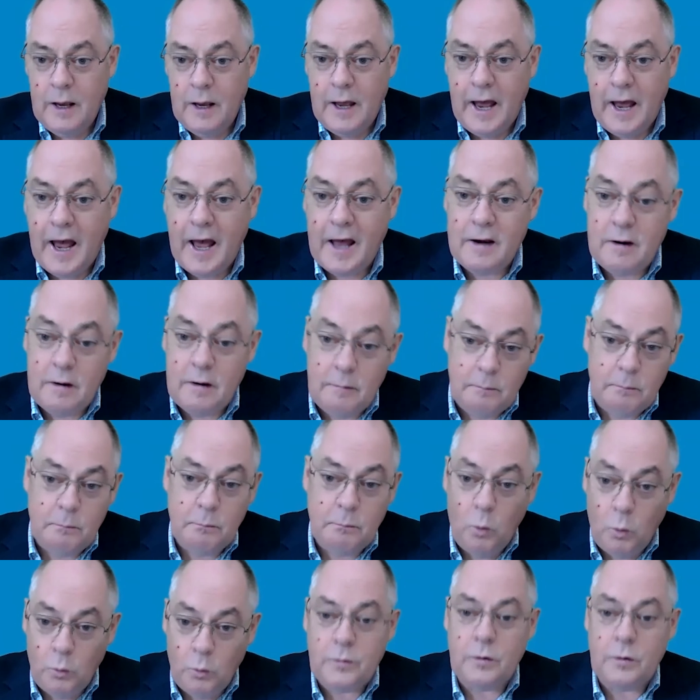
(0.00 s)
at
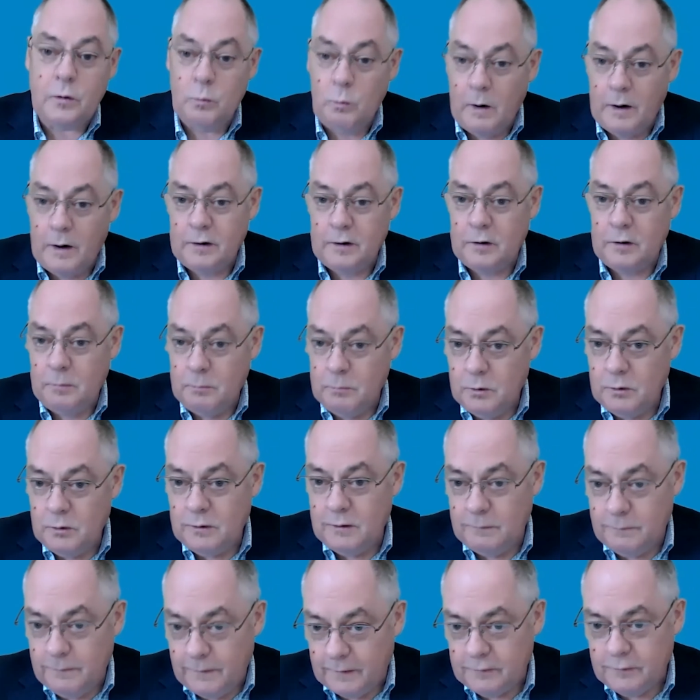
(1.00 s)
more than one community
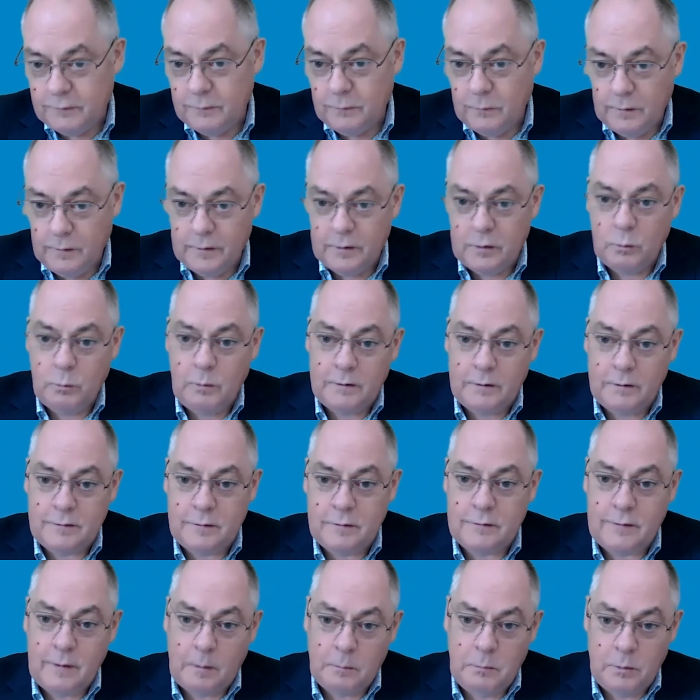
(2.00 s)
festival in the western
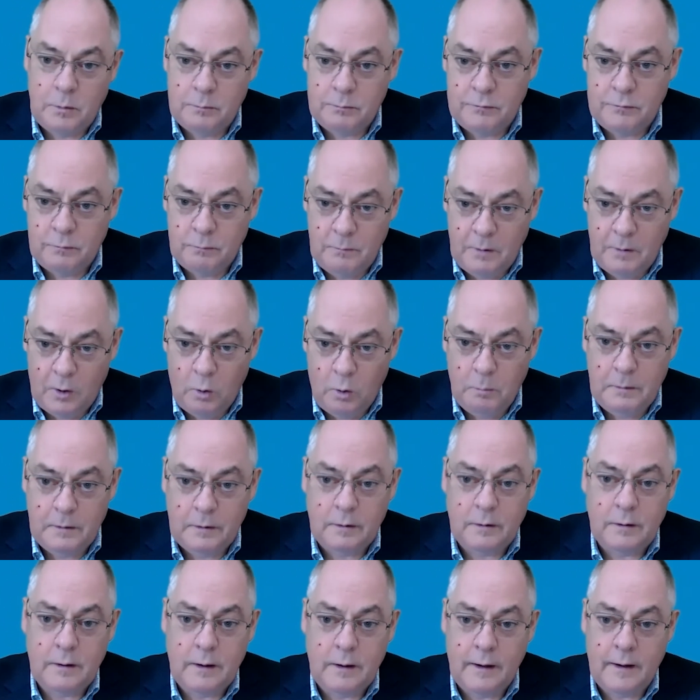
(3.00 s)
suburbs of
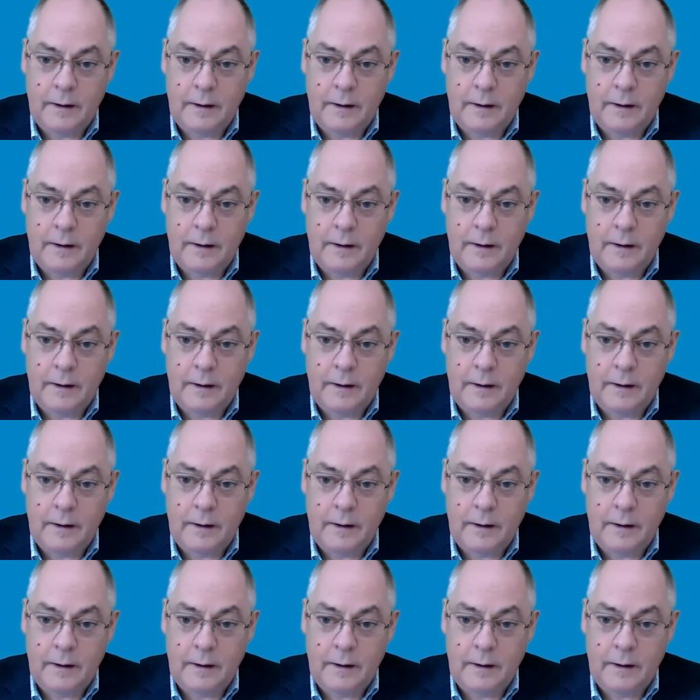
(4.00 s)
Melbourne,